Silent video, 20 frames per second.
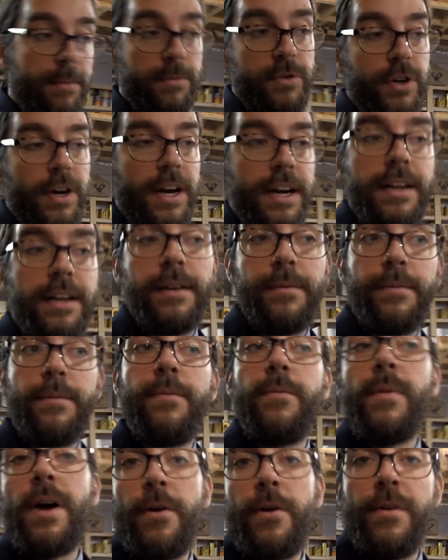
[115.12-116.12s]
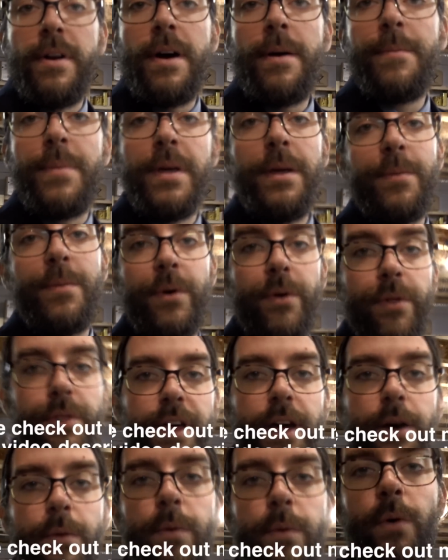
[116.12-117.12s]
I'm trying to round up people
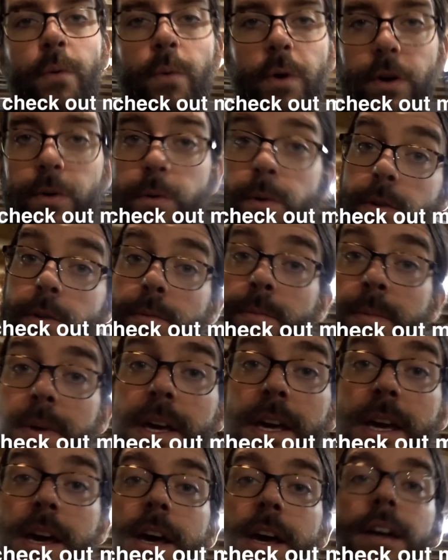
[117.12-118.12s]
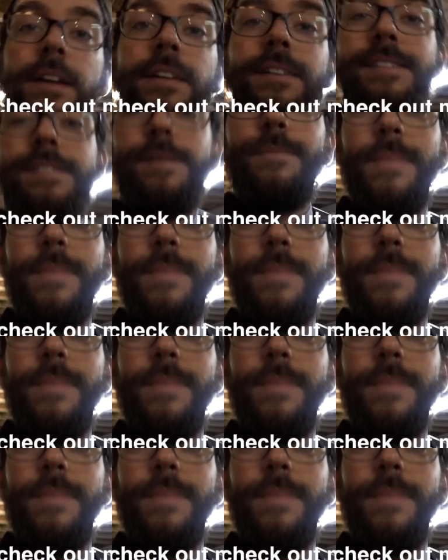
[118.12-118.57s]
that will work with me to